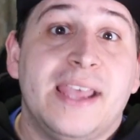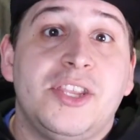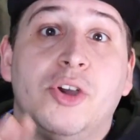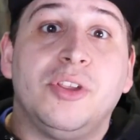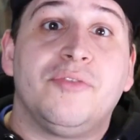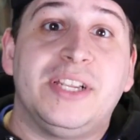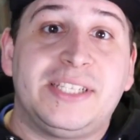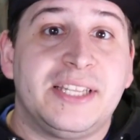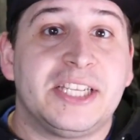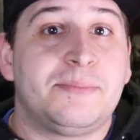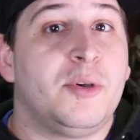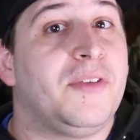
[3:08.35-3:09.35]
And the only reason
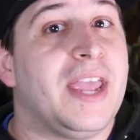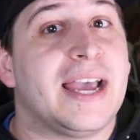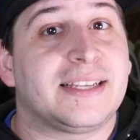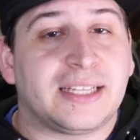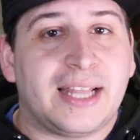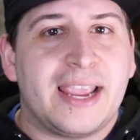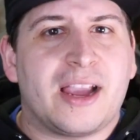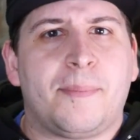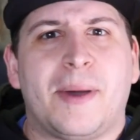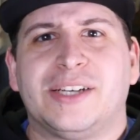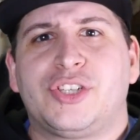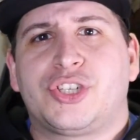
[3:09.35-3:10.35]
this movie has a leg
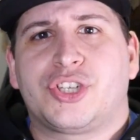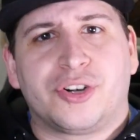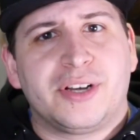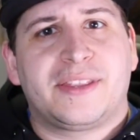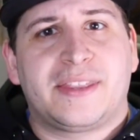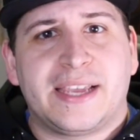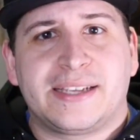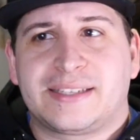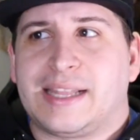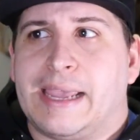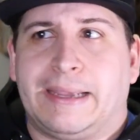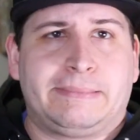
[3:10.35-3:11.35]
up on certain things
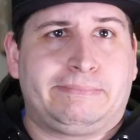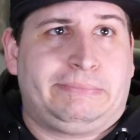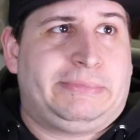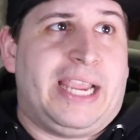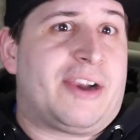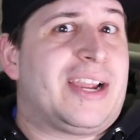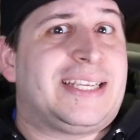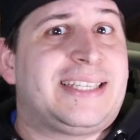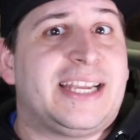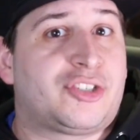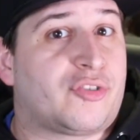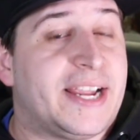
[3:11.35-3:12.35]
like, dare I
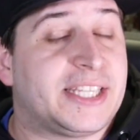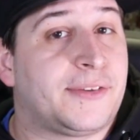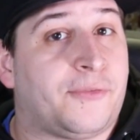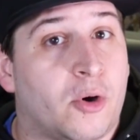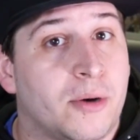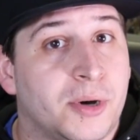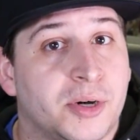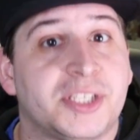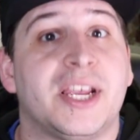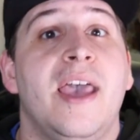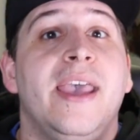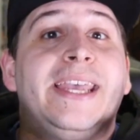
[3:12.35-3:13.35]
say,
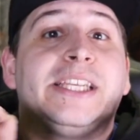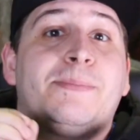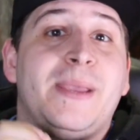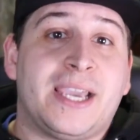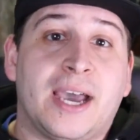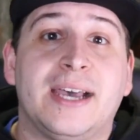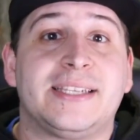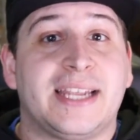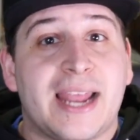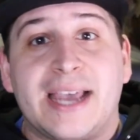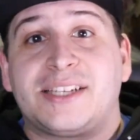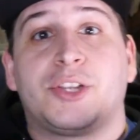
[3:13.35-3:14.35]
Transformers, is because
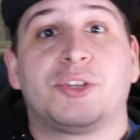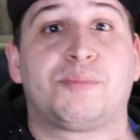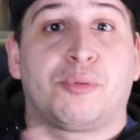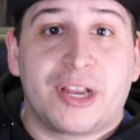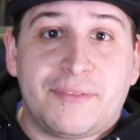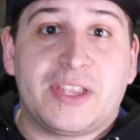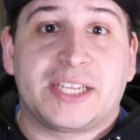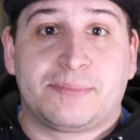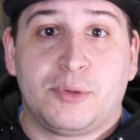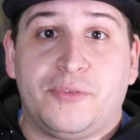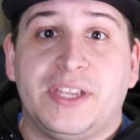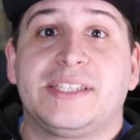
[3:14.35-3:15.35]
it has those previous
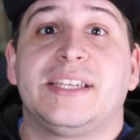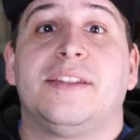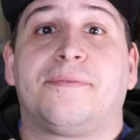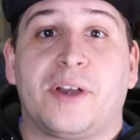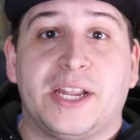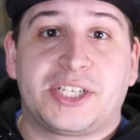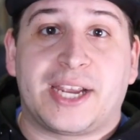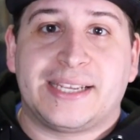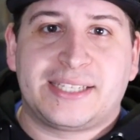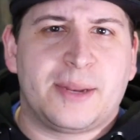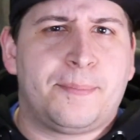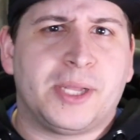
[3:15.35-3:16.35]
movies in the
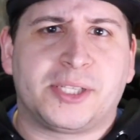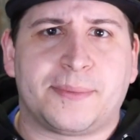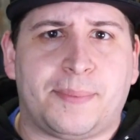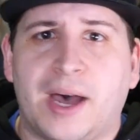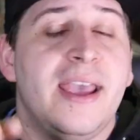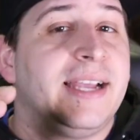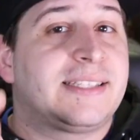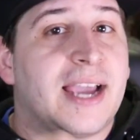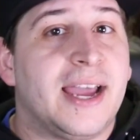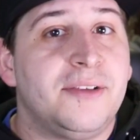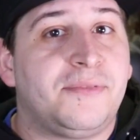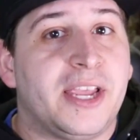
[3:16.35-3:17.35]
franchise to build upon. It's
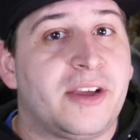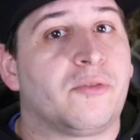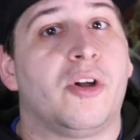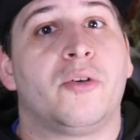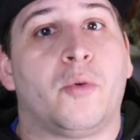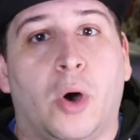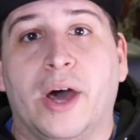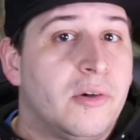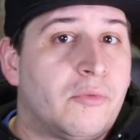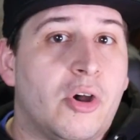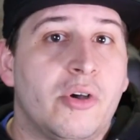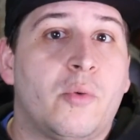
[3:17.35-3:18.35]
kind of like Rogue One.
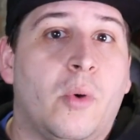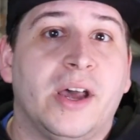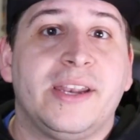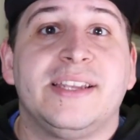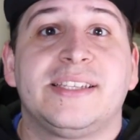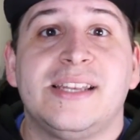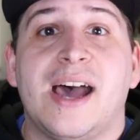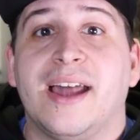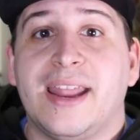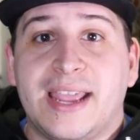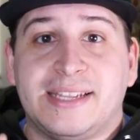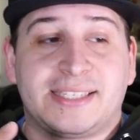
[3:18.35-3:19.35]
Rogue One is
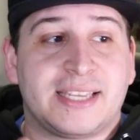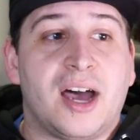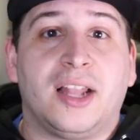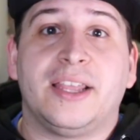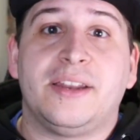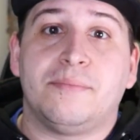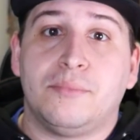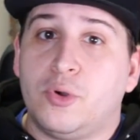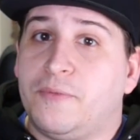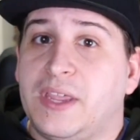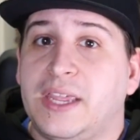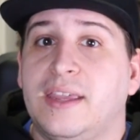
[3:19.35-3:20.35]
not a solid
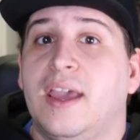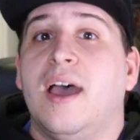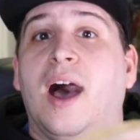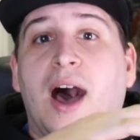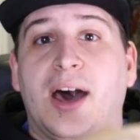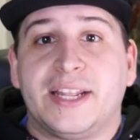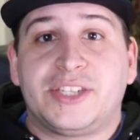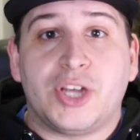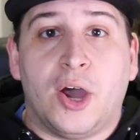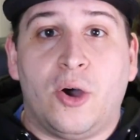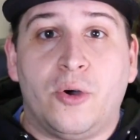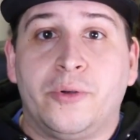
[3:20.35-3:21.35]
movie on its
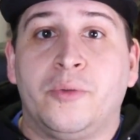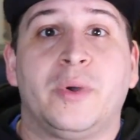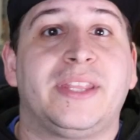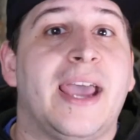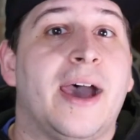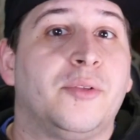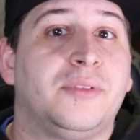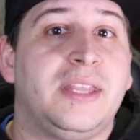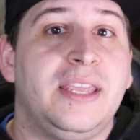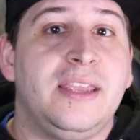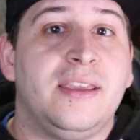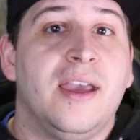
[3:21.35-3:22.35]
own without
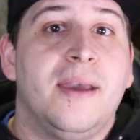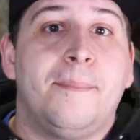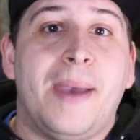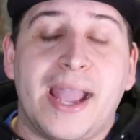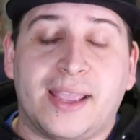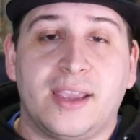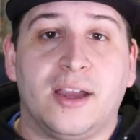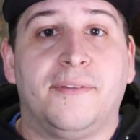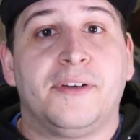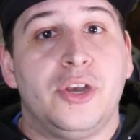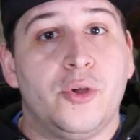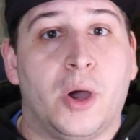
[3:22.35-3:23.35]
the backing
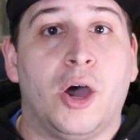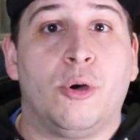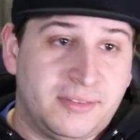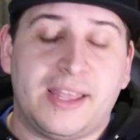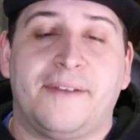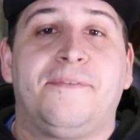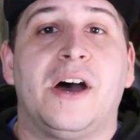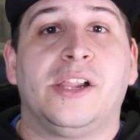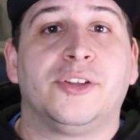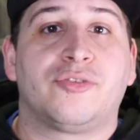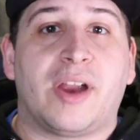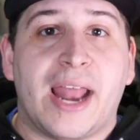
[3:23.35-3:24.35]
of A New Hope that
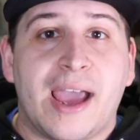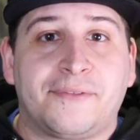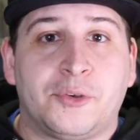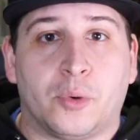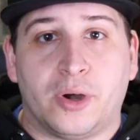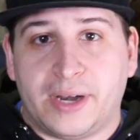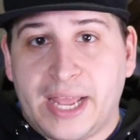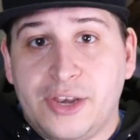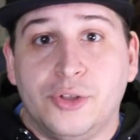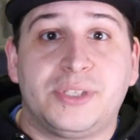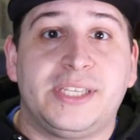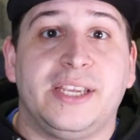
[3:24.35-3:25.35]
follows right afterward and
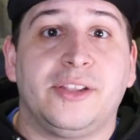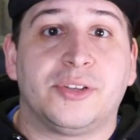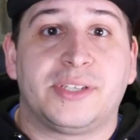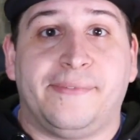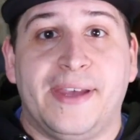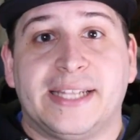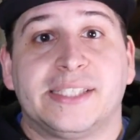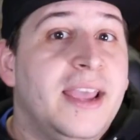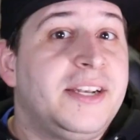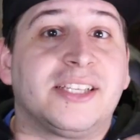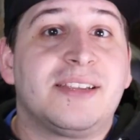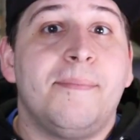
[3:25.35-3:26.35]
you seeing those events.
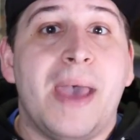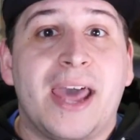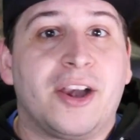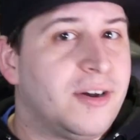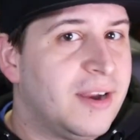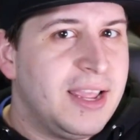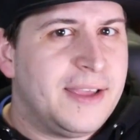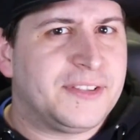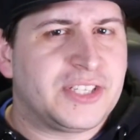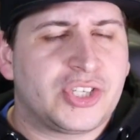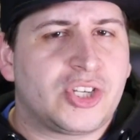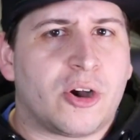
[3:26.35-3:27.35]
It doesn't matter if
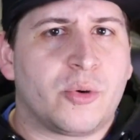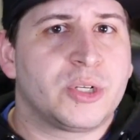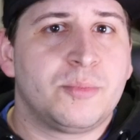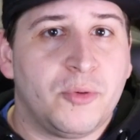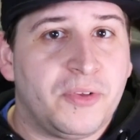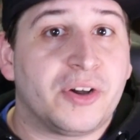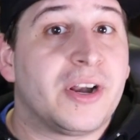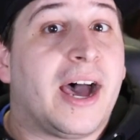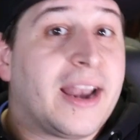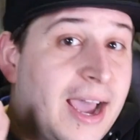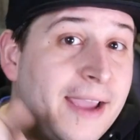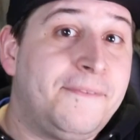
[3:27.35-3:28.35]
it's a Star Wars movie or
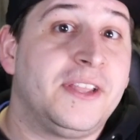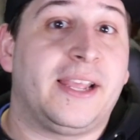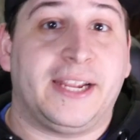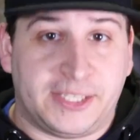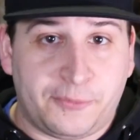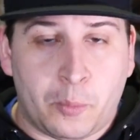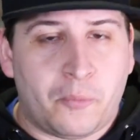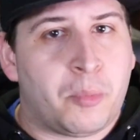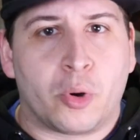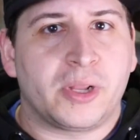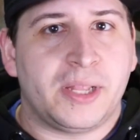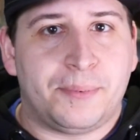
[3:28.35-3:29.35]
not. I feel like it's
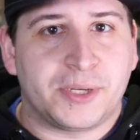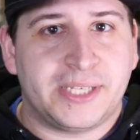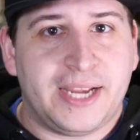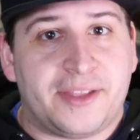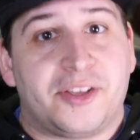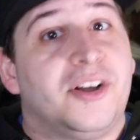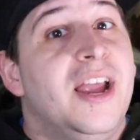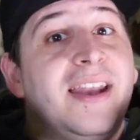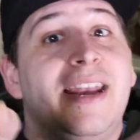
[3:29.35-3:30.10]
poorly put together.